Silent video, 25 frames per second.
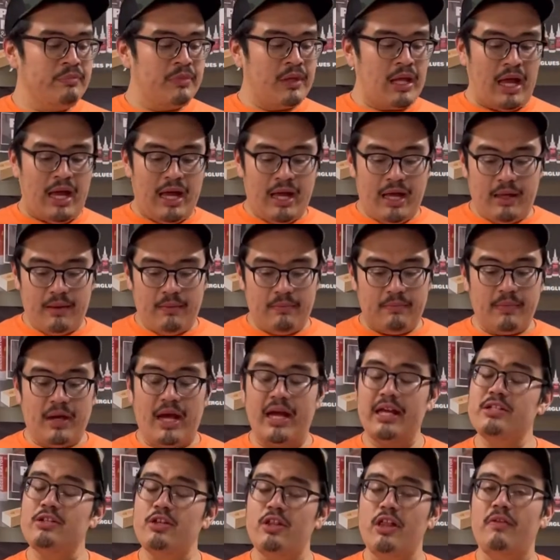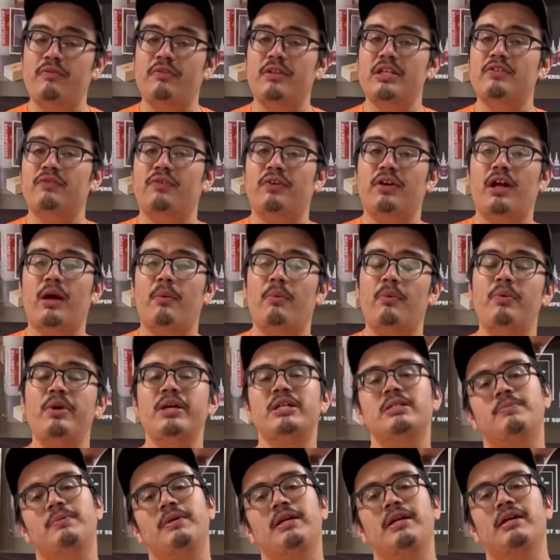I actually left these for a couple weeks
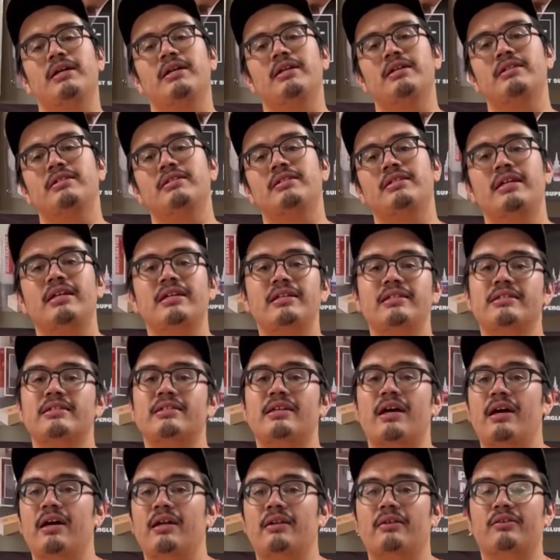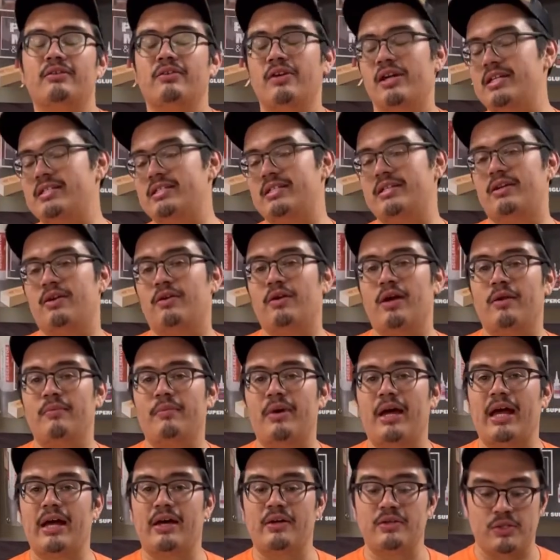because things got crazy around my
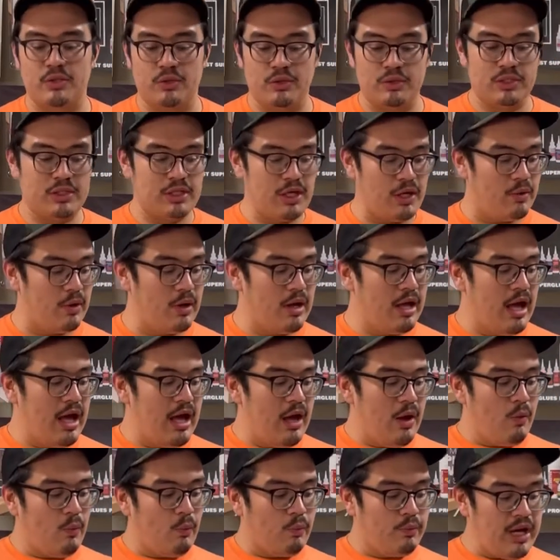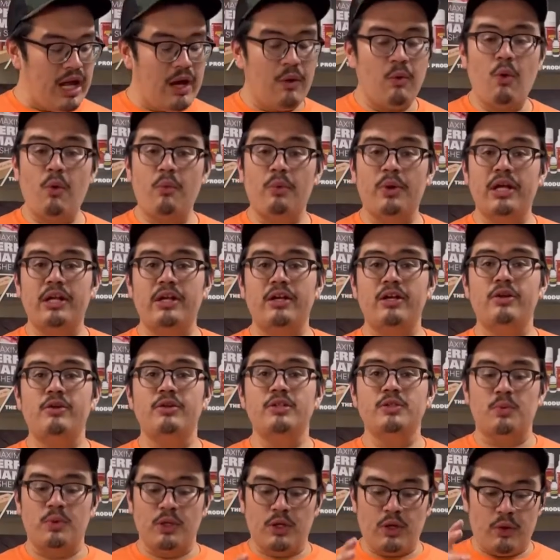household. So now what we're gonna do is
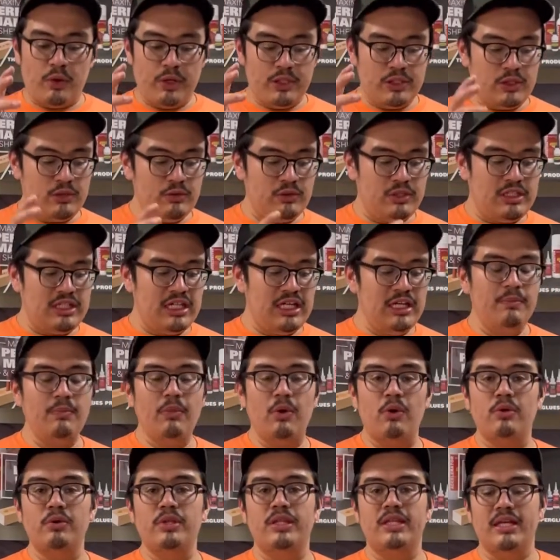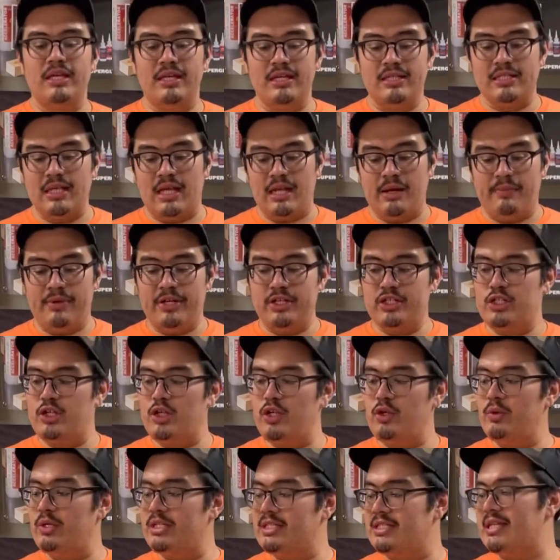we're going to demold these and I'm gonna show
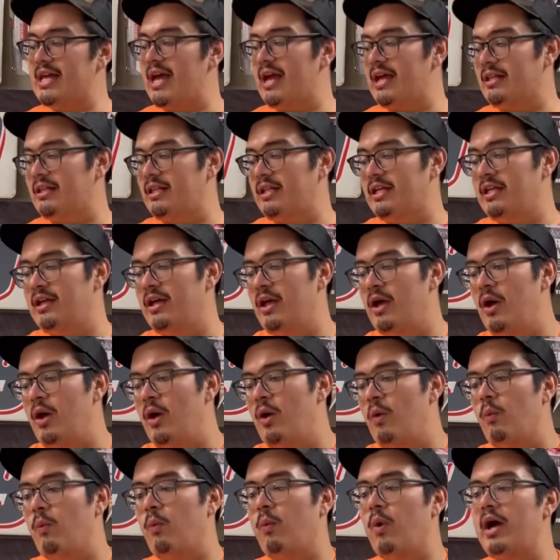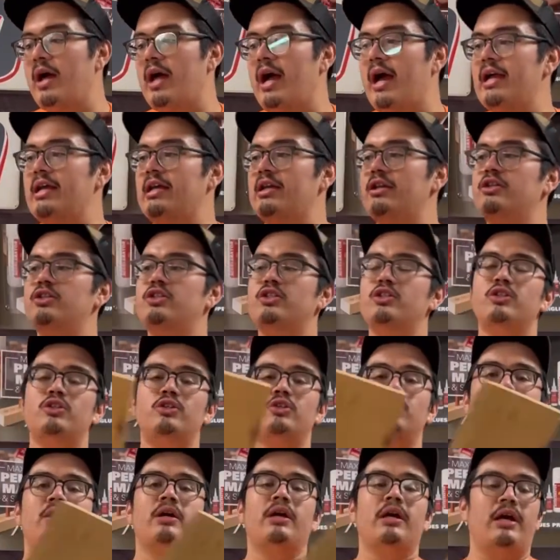you exactly what I can
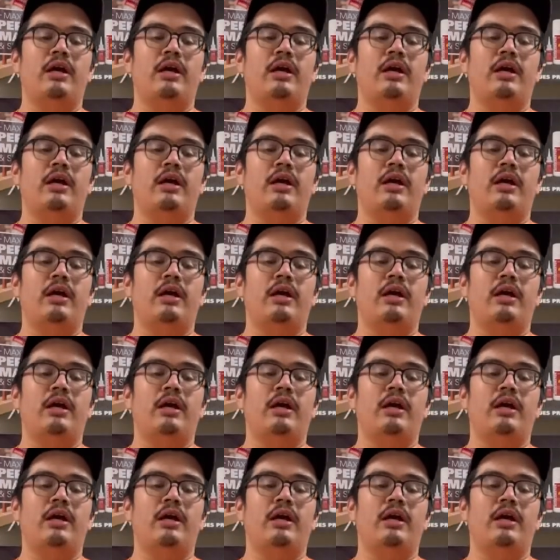do